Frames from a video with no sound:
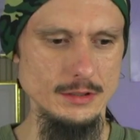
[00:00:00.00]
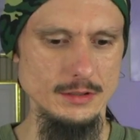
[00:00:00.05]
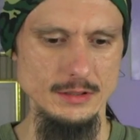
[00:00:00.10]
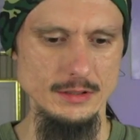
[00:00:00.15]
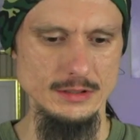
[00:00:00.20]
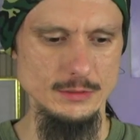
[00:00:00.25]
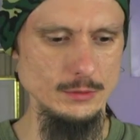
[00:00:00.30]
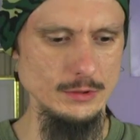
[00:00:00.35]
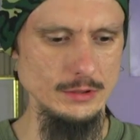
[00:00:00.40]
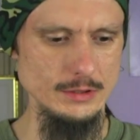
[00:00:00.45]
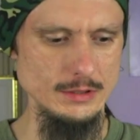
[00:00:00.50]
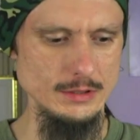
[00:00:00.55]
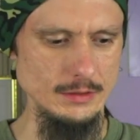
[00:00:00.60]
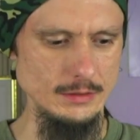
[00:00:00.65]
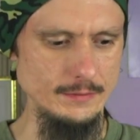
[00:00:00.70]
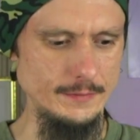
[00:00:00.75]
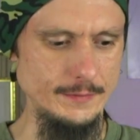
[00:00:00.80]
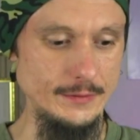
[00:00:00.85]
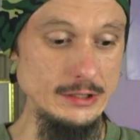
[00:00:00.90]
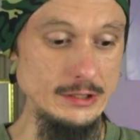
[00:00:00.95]
That's what I
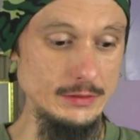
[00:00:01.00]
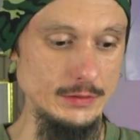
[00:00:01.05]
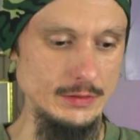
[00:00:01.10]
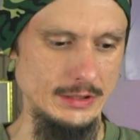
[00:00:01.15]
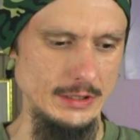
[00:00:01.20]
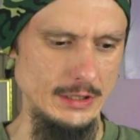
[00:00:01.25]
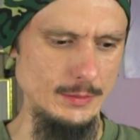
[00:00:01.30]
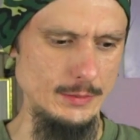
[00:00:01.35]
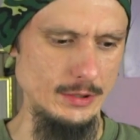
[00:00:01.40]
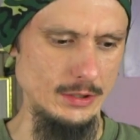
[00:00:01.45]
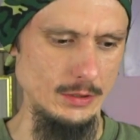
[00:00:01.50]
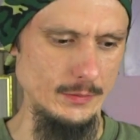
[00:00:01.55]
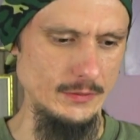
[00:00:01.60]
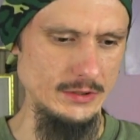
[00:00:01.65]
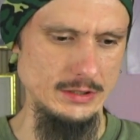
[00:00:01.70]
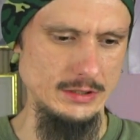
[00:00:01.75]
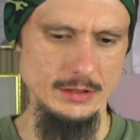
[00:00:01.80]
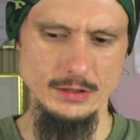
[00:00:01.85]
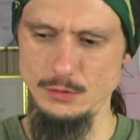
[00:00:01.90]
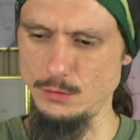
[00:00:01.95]
feel to say, but
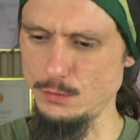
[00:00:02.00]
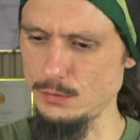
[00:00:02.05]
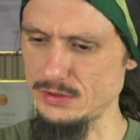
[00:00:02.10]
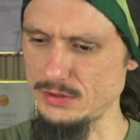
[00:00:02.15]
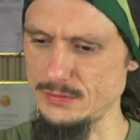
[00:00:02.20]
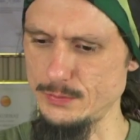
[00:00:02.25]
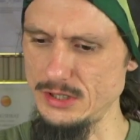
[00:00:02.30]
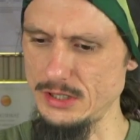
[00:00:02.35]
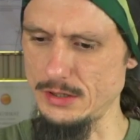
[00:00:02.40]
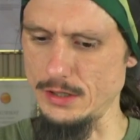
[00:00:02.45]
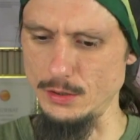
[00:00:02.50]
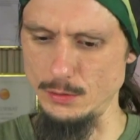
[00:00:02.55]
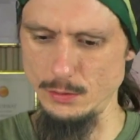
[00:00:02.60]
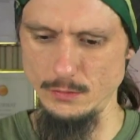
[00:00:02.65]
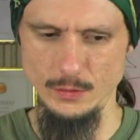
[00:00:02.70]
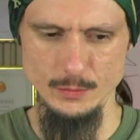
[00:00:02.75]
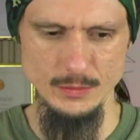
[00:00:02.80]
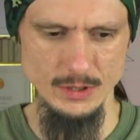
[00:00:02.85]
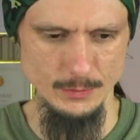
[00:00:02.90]
obviously I don't want to speak that over me,